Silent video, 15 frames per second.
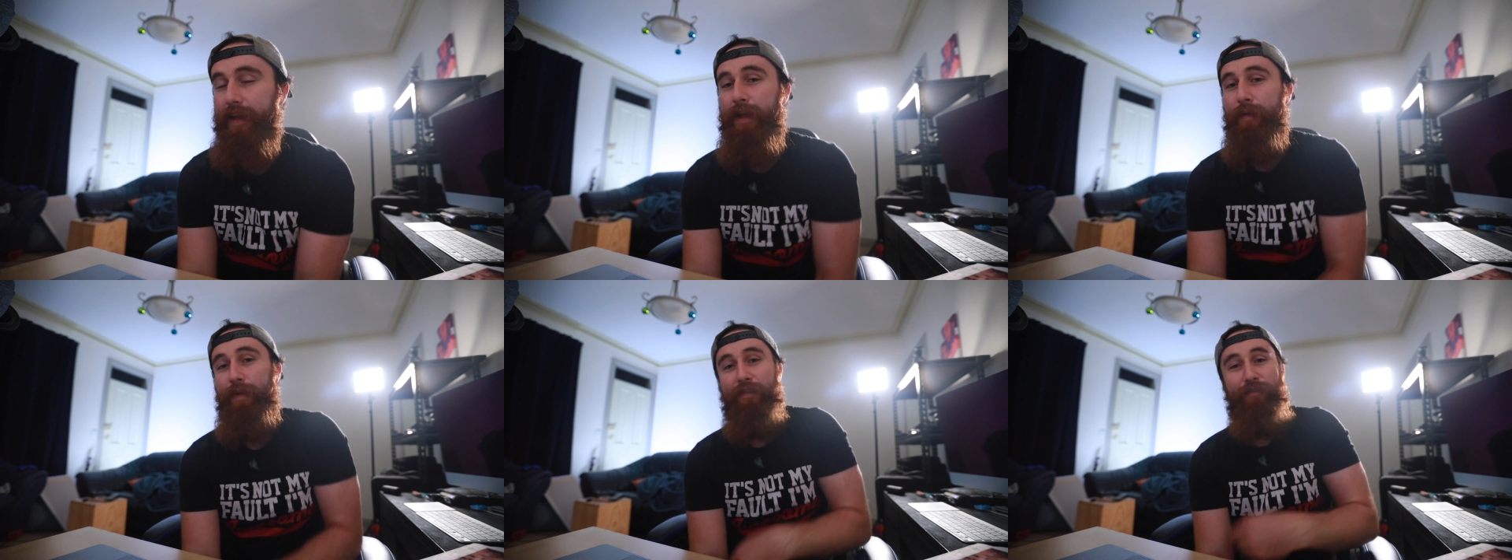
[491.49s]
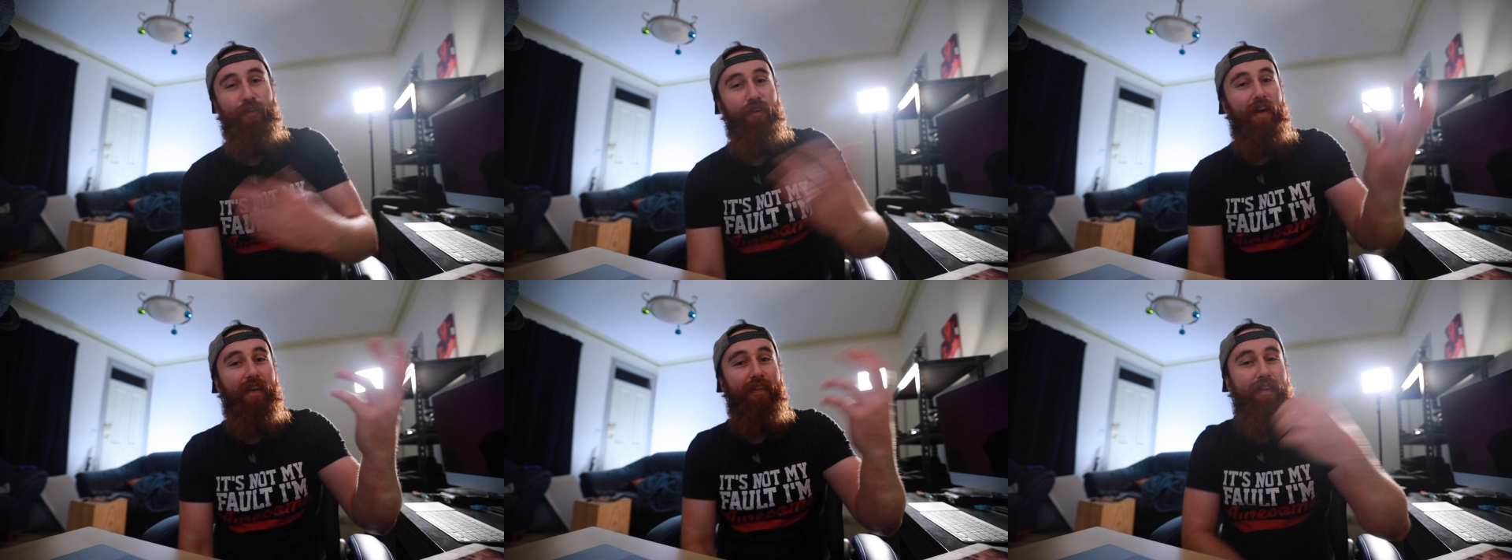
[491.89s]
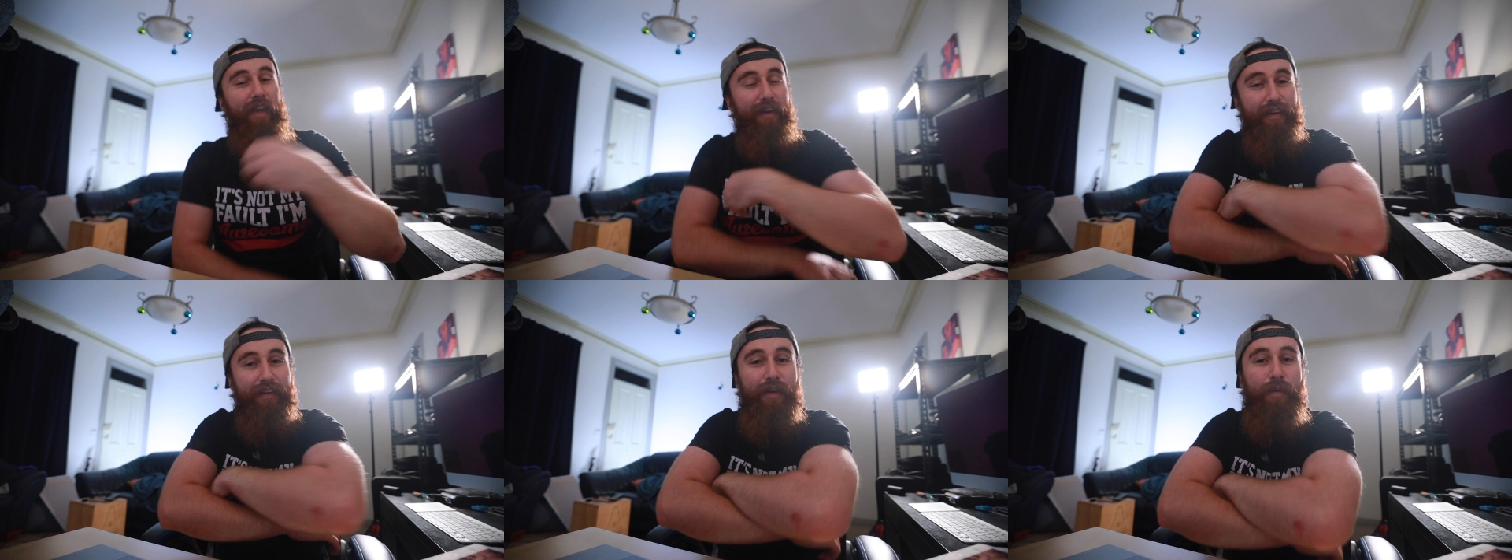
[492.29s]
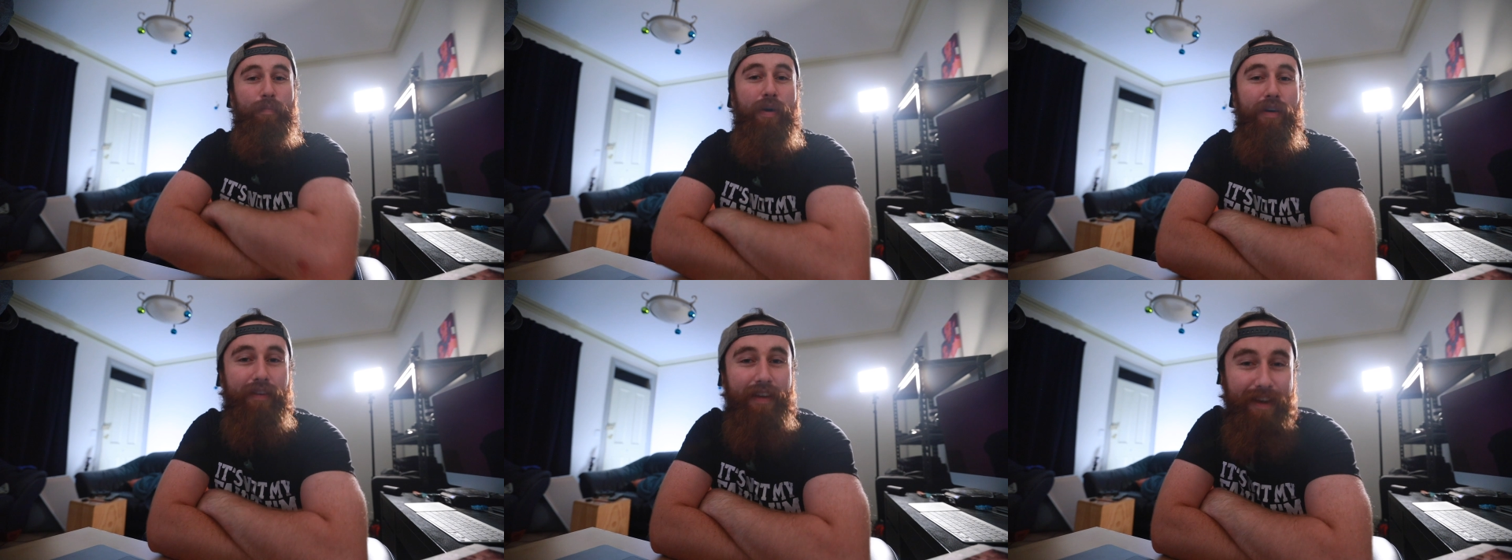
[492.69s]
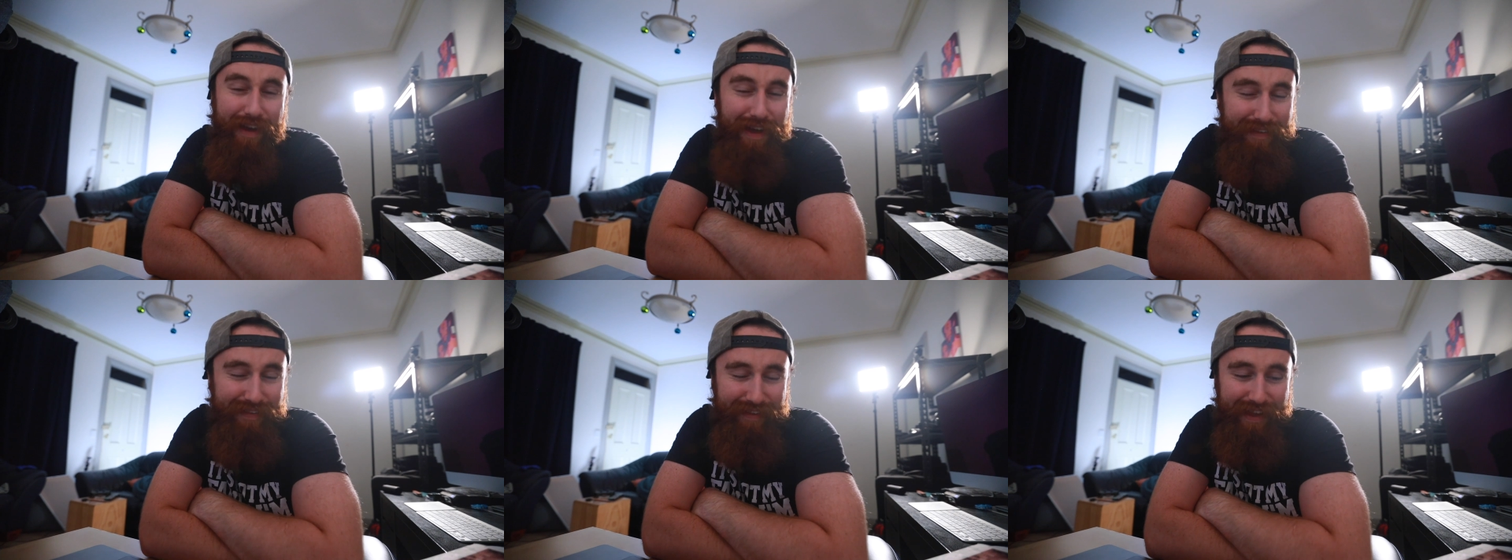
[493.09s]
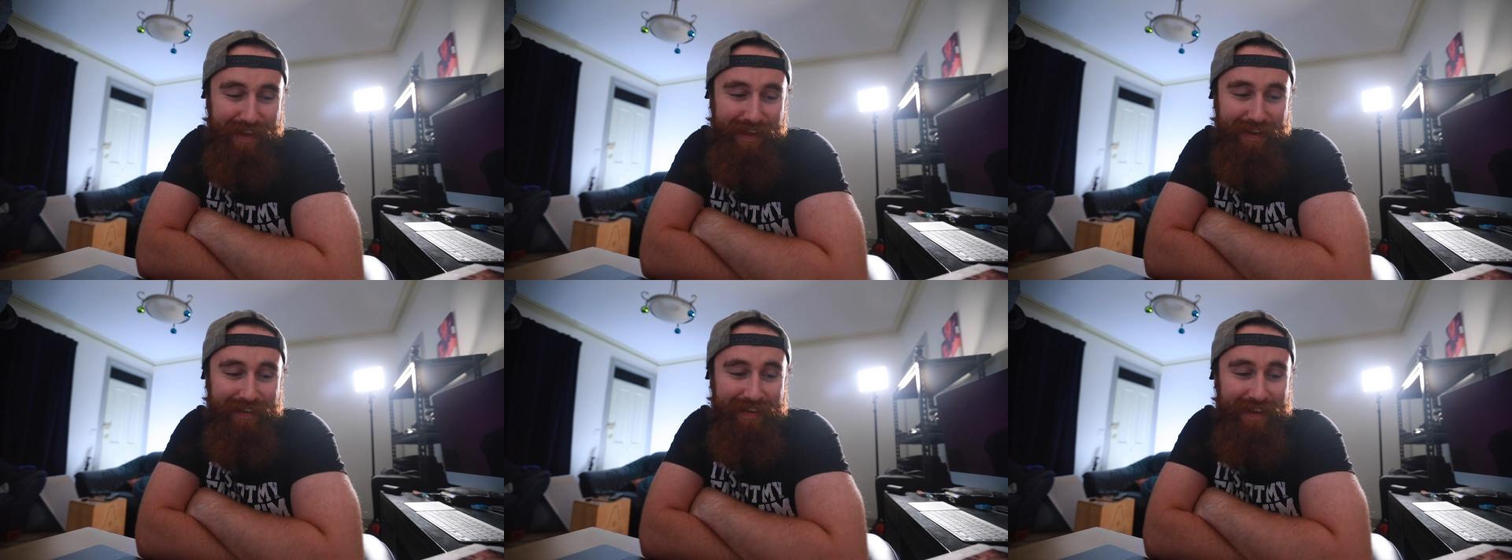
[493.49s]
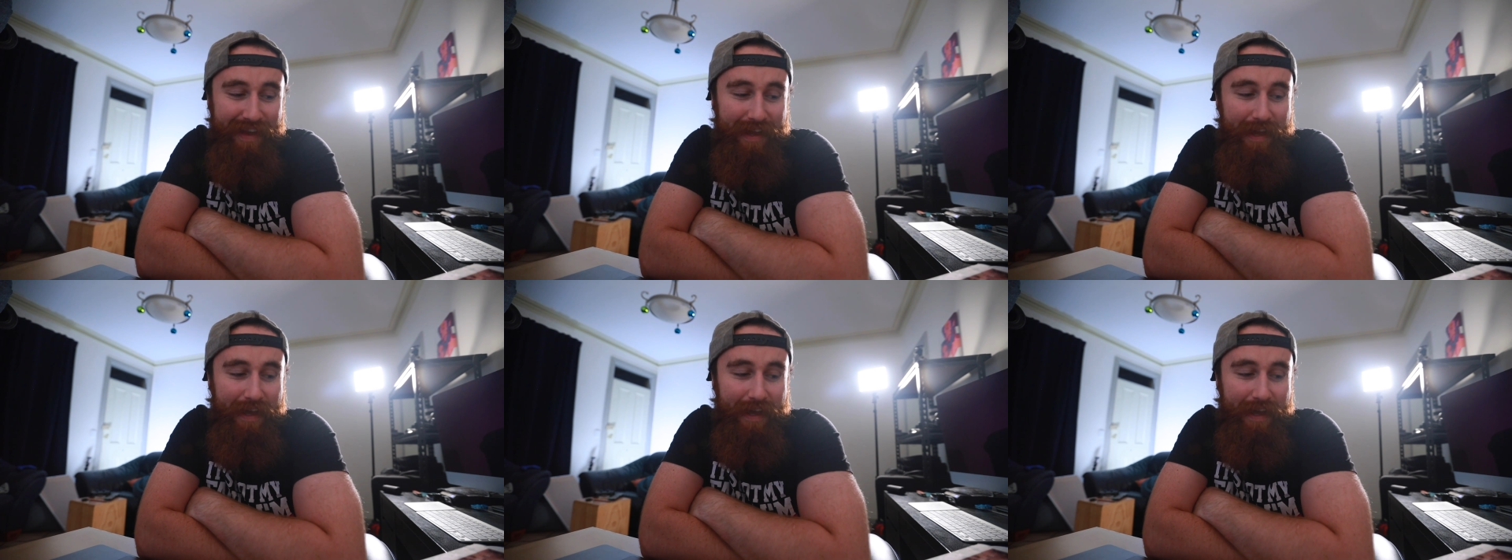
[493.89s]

If you guys edit a podcast and